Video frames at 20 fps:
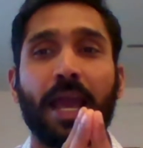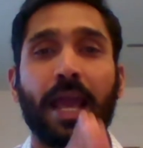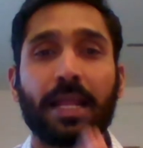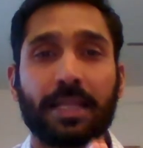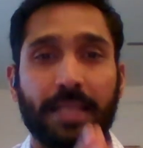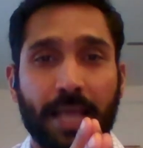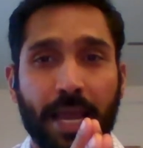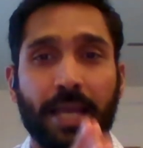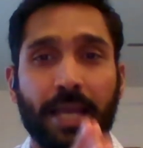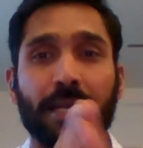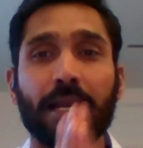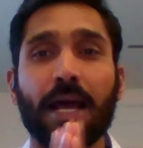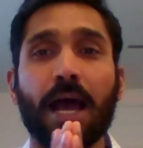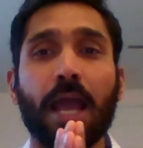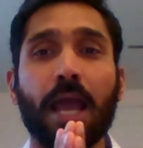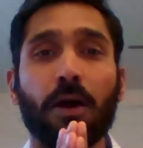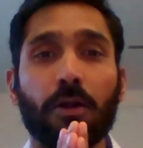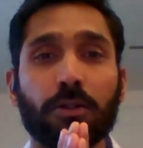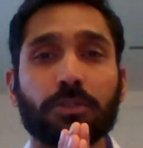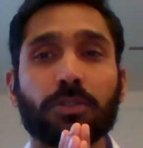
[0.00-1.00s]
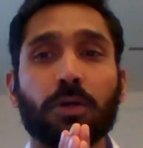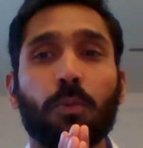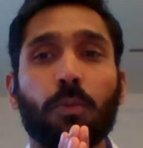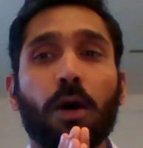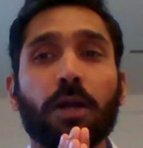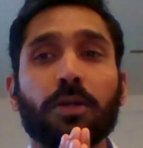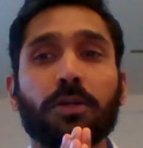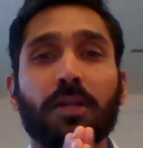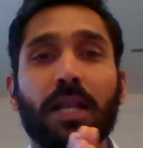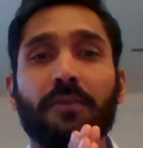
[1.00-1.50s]
And then I also
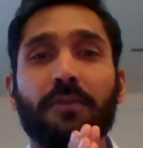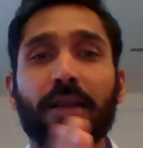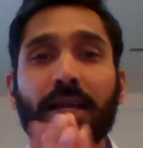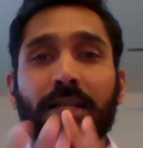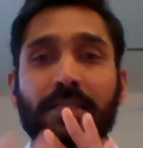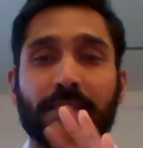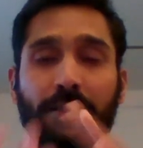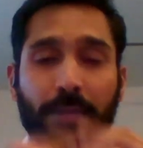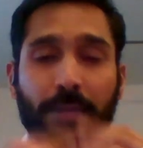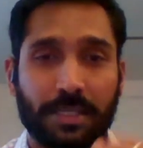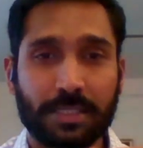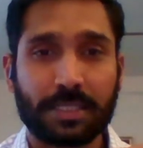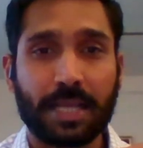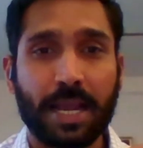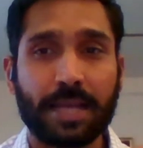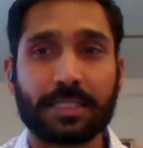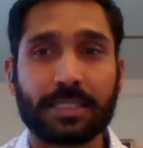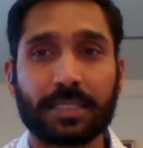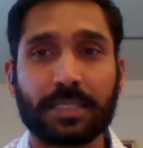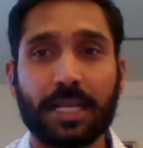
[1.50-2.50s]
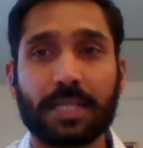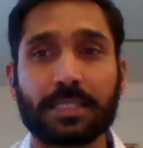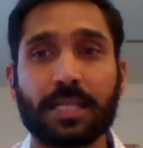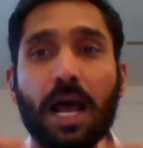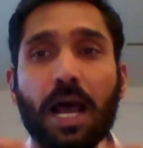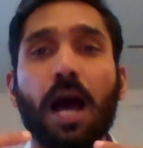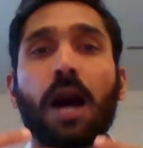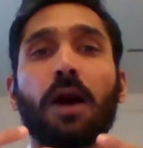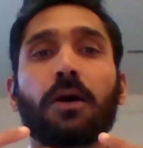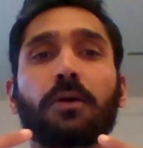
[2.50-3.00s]
want to leverage some insights such as
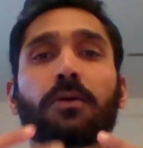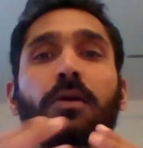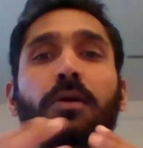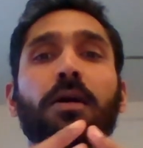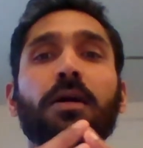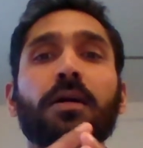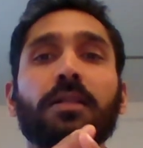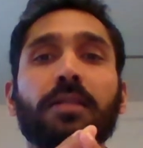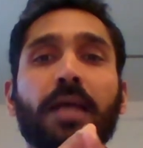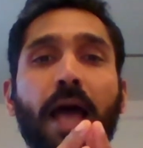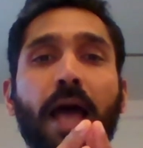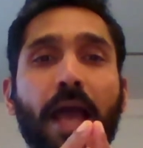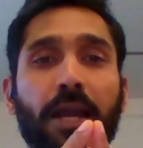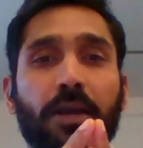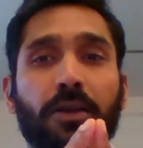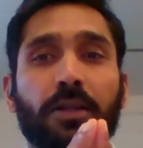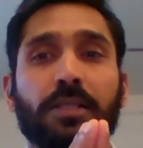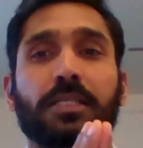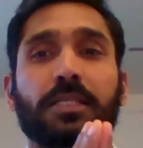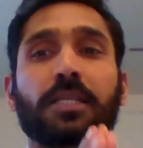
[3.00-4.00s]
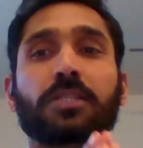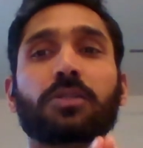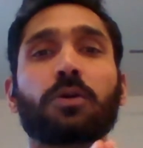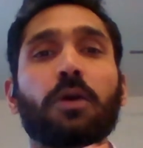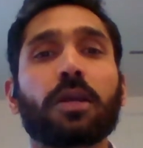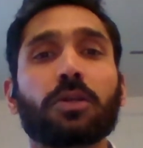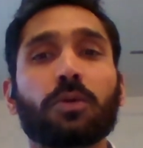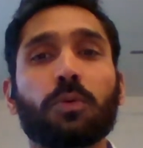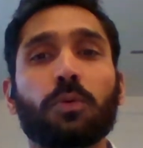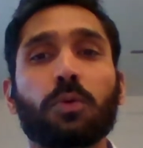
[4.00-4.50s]
how the accuracy is
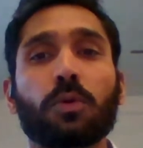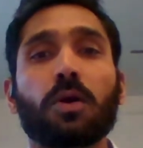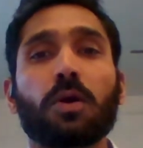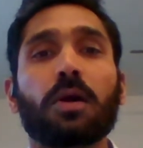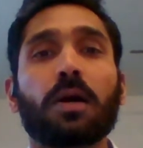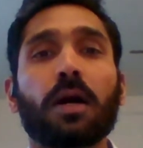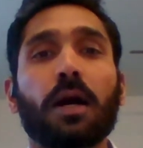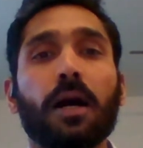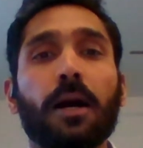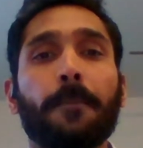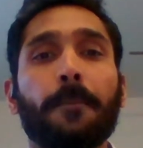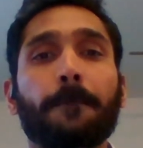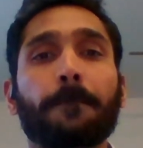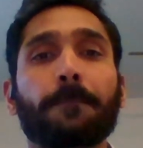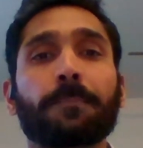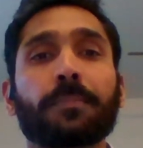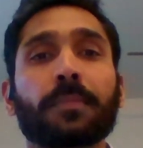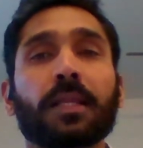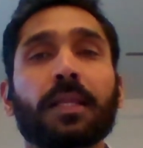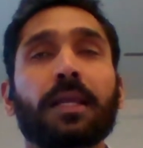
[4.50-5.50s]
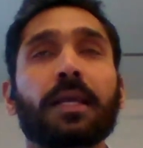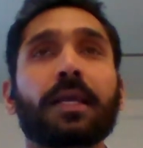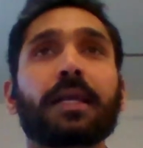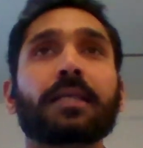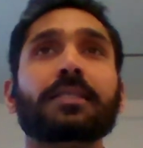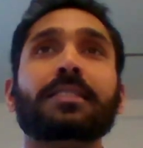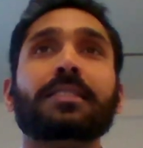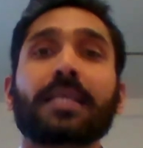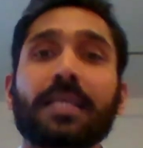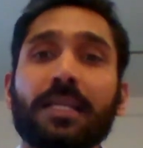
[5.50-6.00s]
going to
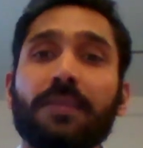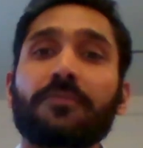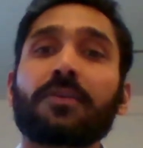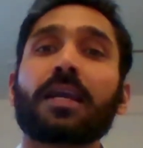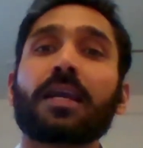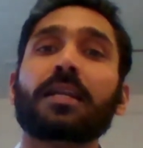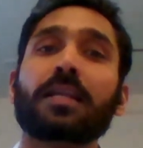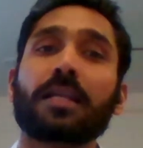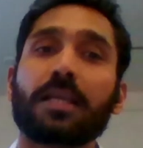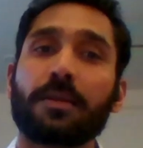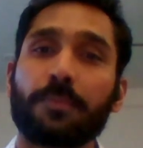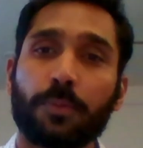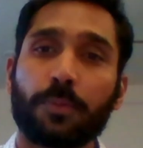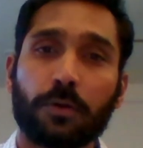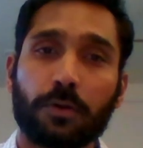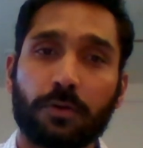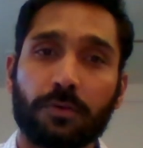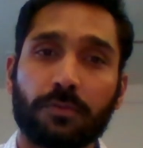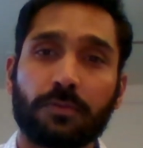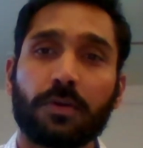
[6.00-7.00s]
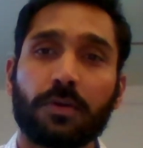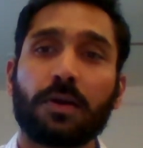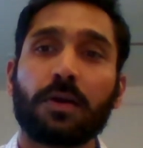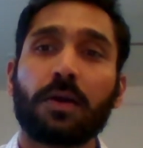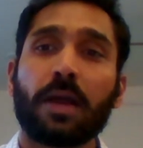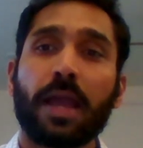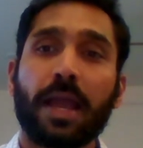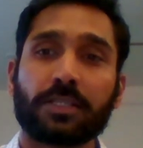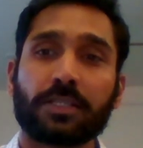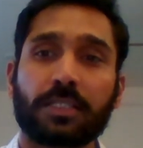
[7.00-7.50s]
significantly improve
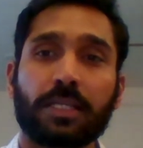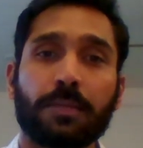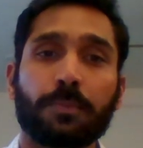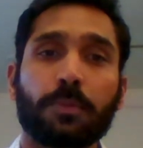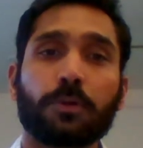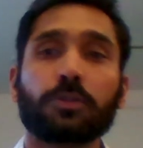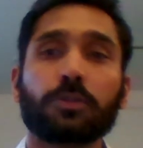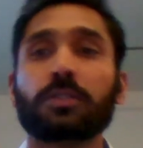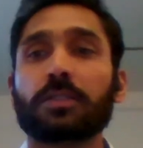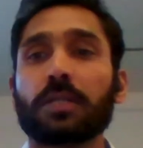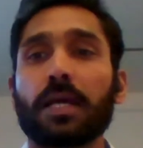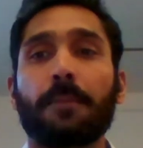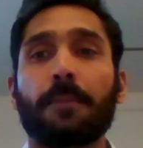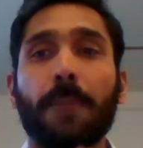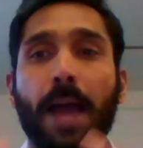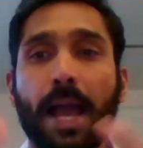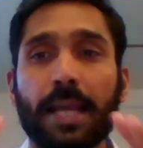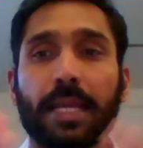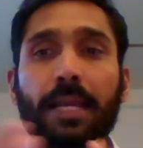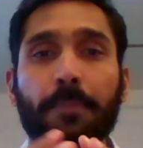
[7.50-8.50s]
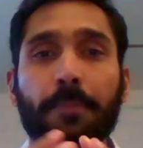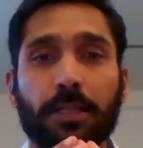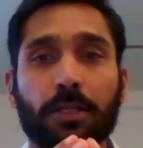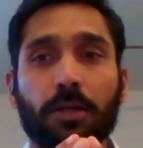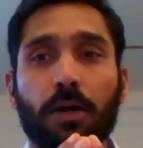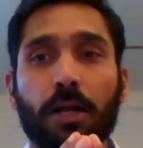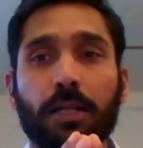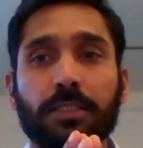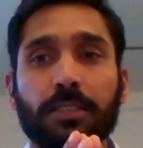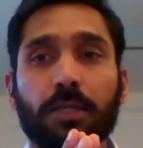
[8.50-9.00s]
XGBoost, a bagging
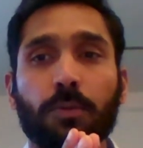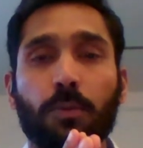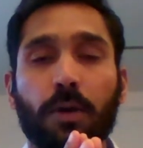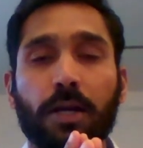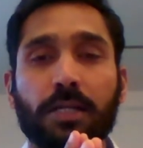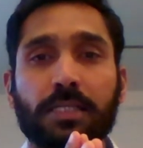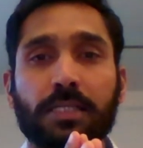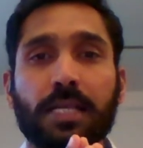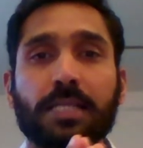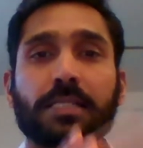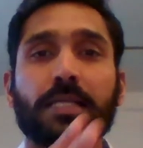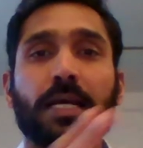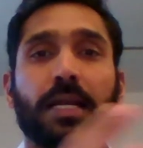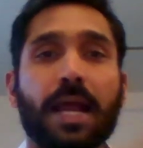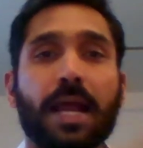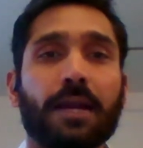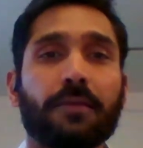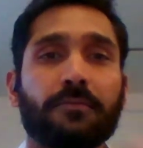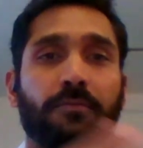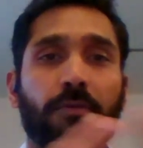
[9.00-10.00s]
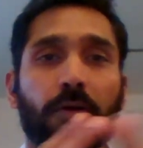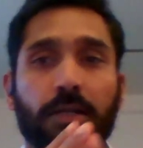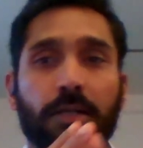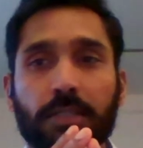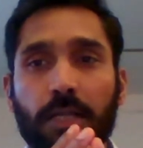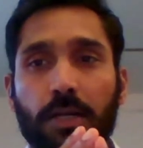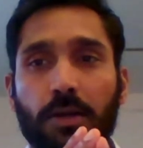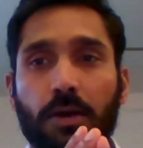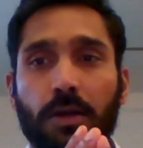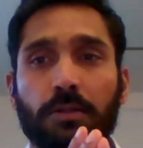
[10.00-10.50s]
methodology versus a random forest
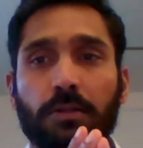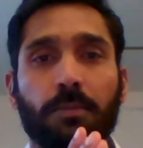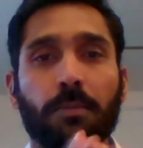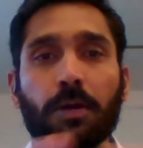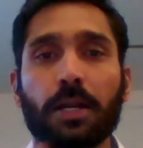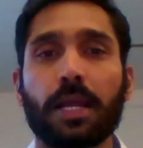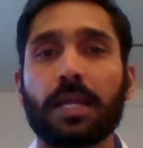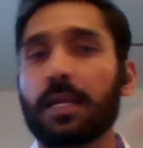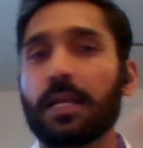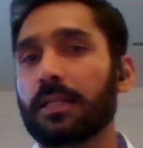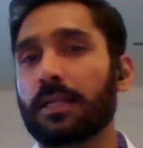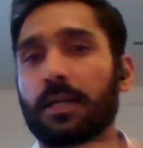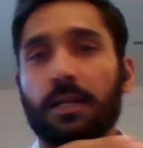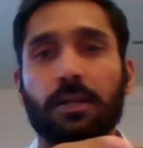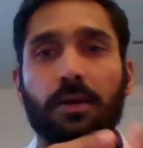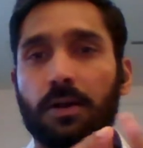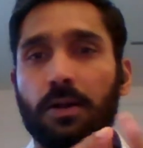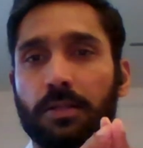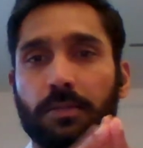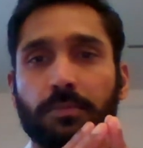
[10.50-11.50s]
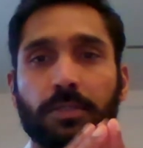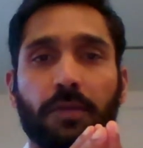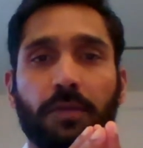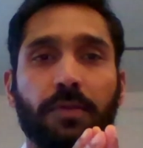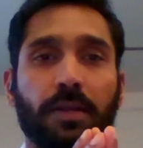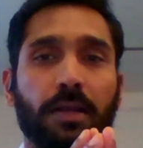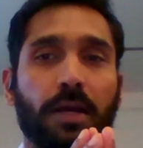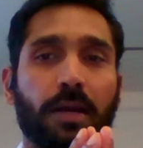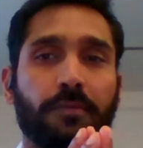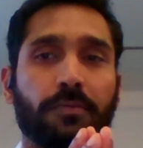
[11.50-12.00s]
algorithm or any other algorithms that
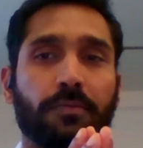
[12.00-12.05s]
we